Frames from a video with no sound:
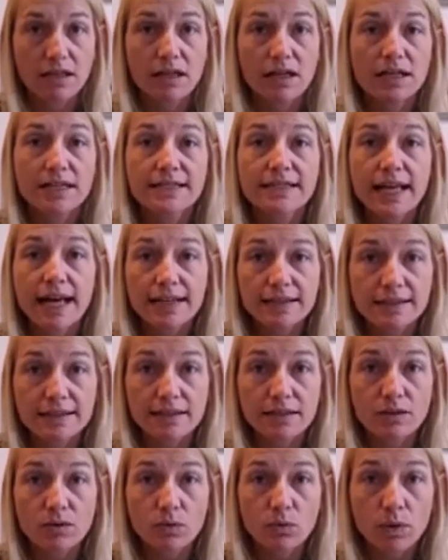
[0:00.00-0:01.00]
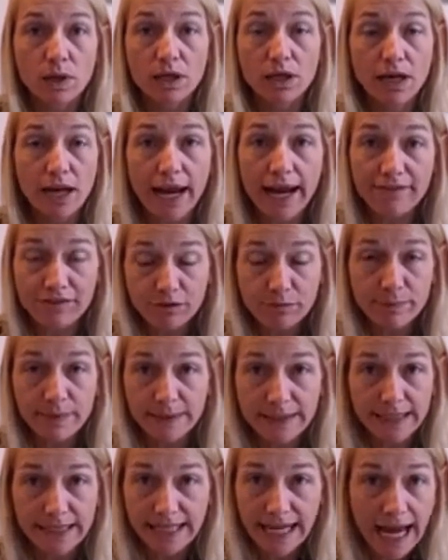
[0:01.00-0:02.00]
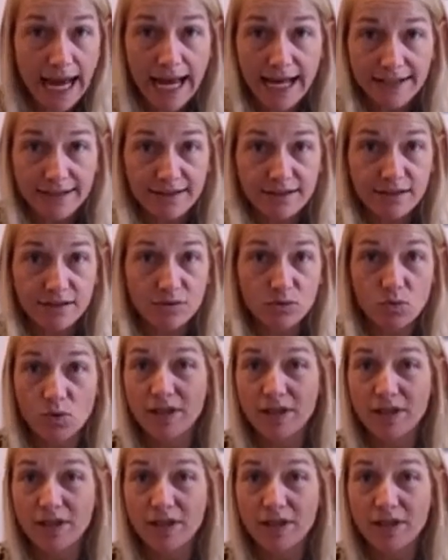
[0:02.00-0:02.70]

Because that's what everybody gets